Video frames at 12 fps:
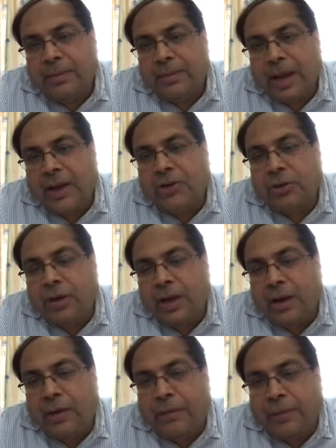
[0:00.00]
actual
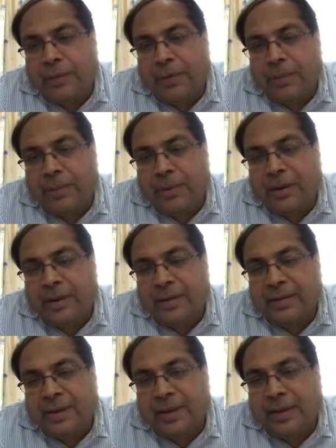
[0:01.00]
layoff of
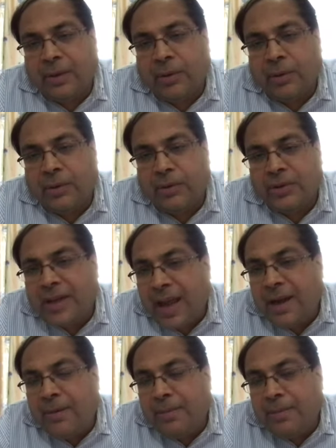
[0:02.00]
employees, that they're going to
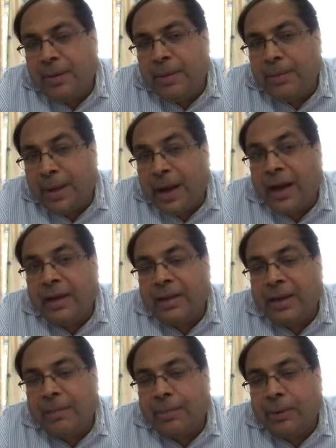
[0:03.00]
stand behind
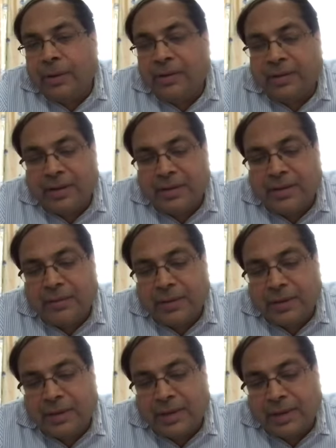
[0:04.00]
the employees in this
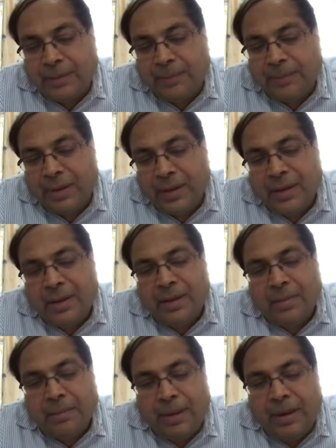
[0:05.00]
difficult time.
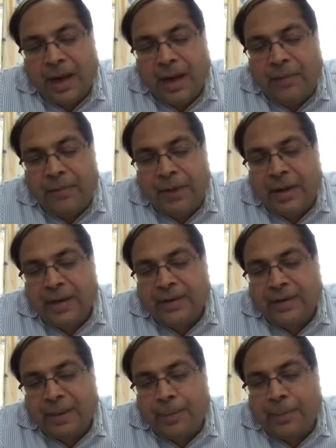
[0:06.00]
But I feel at
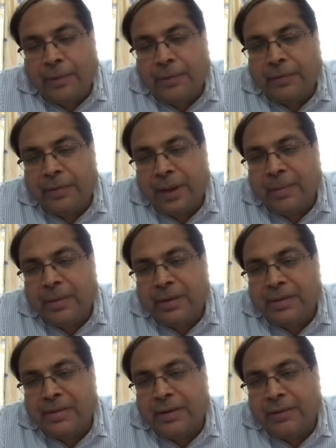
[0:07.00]
some point of time it
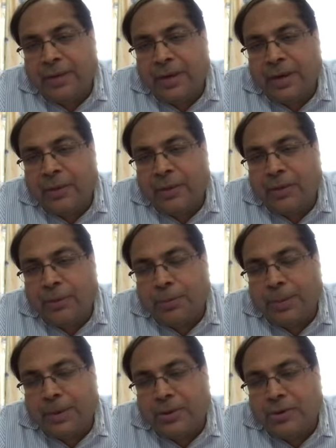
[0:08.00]
is definitely going to
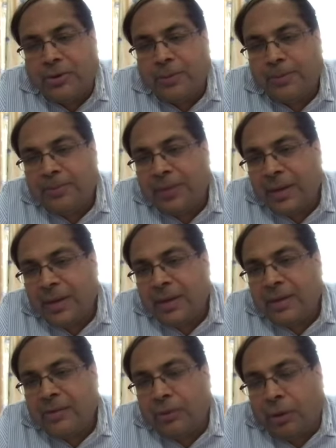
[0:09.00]
pinch.
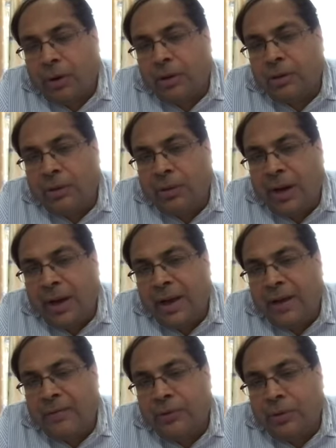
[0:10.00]
So although I
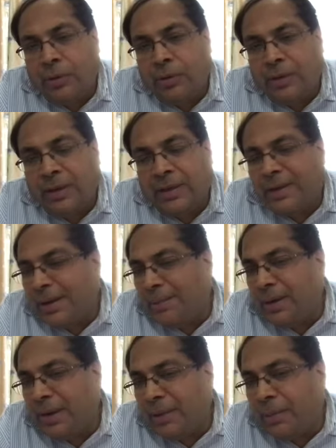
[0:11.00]
have told you that a
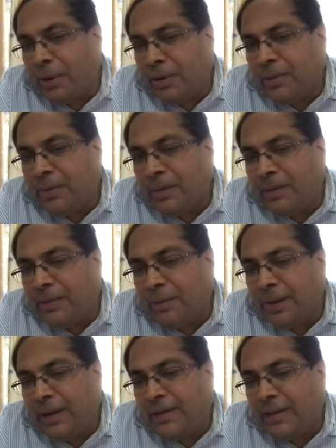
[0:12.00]
temporary bottom is in
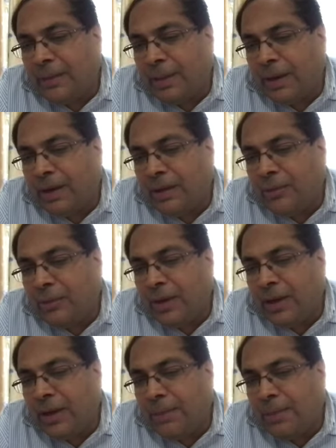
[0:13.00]
place and the markets will
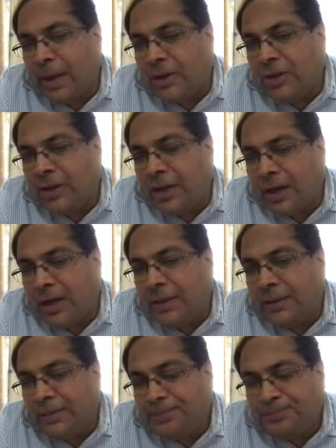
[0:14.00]
keep edging higher,